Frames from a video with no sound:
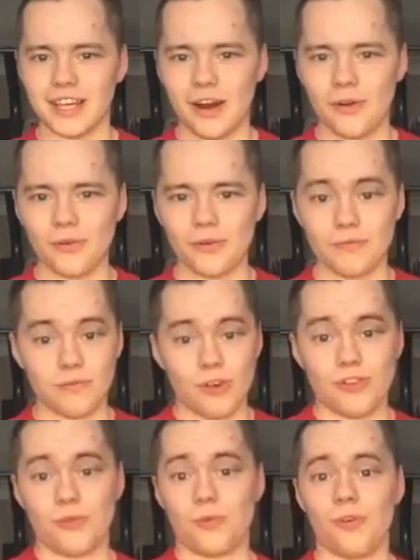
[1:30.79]
how
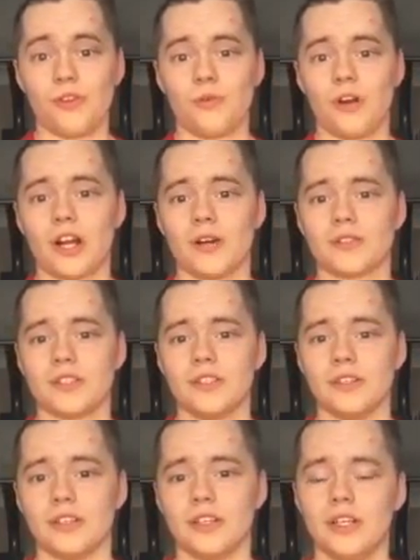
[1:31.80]
other other workouts are
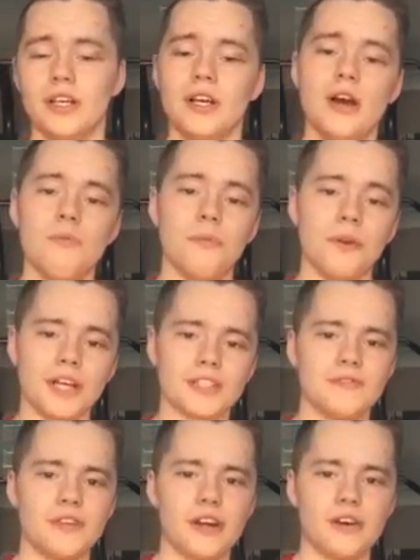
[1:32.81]
done. But as
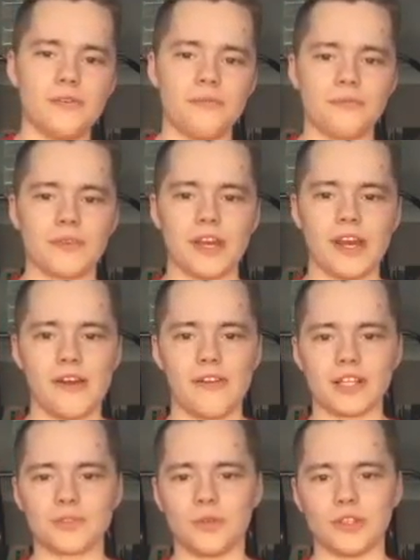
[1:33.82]
of now, uh,
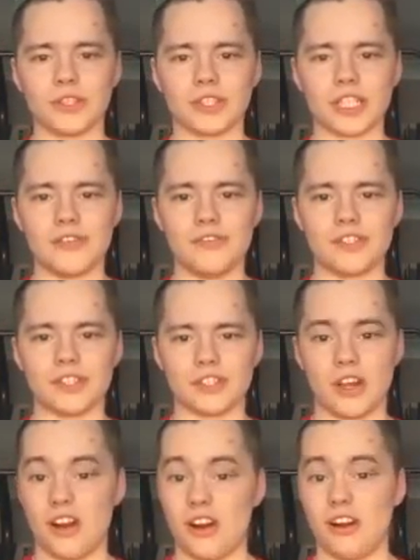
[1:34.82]
that's what the series
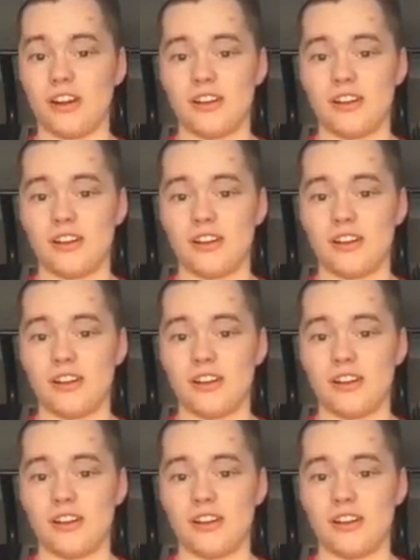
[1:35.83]
are,